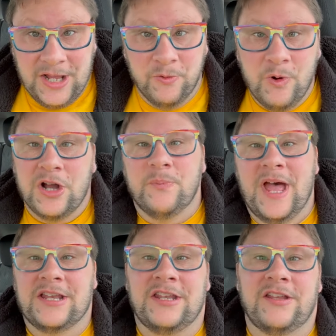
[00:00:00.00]
Welcome
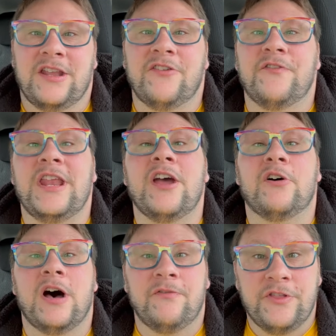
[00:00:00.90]
back to another video
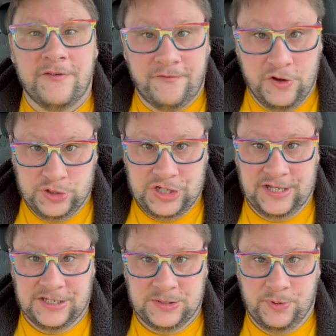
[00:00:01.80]
of the Vochek
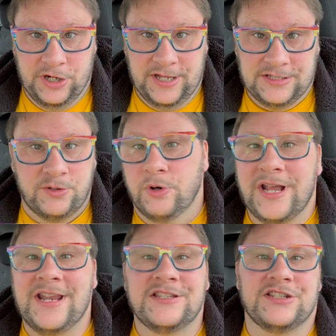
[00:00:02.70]
experience, where
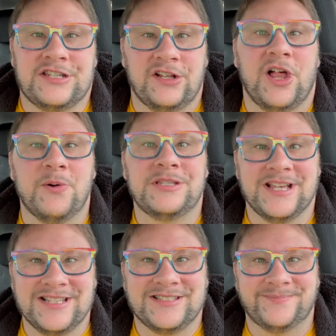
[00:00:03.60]
idiots are still always
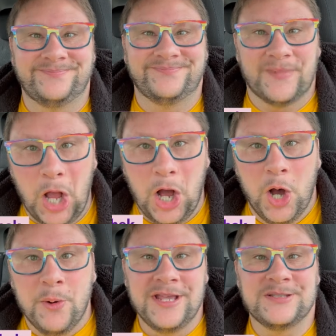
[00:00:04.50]
us.
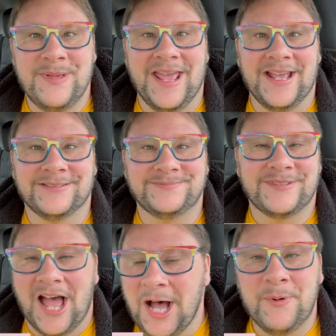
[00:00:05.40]
Always me.
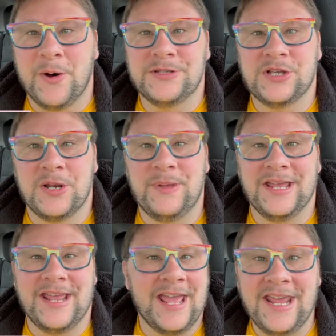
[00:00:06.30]
I'm always going to be an
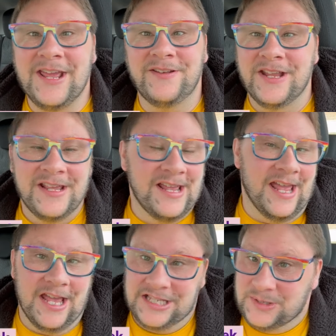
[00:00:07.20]
idiot,
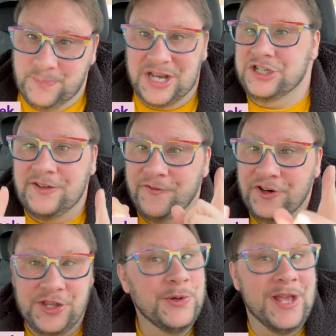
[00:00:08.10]
especially for
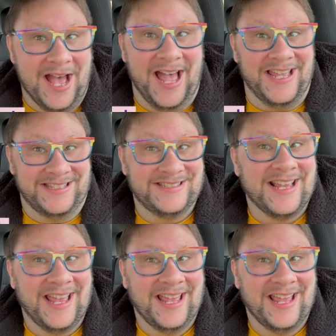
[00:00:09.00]
you guys.